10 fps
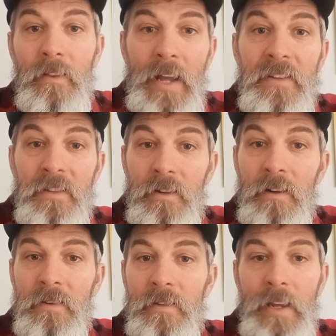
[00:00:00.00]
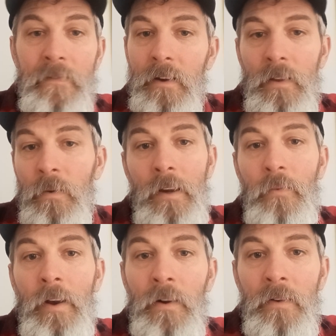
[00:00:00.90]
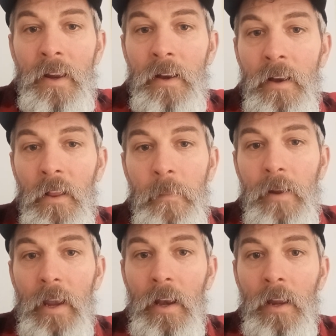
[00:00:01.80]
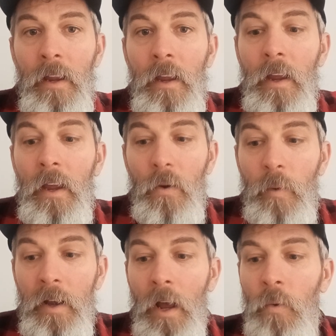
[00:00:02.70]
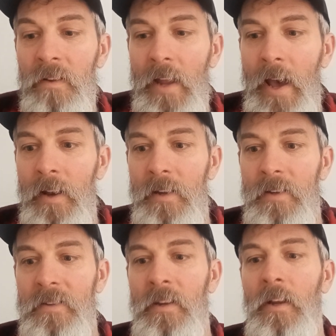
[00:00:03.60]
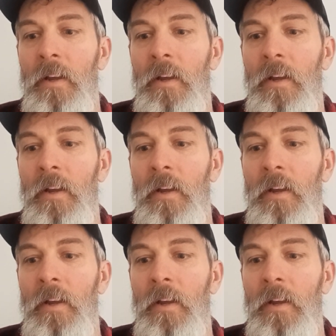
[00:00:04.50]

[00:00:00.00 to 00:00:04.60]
That starts the 70th week. We don't need to know the beginning. We know what that is.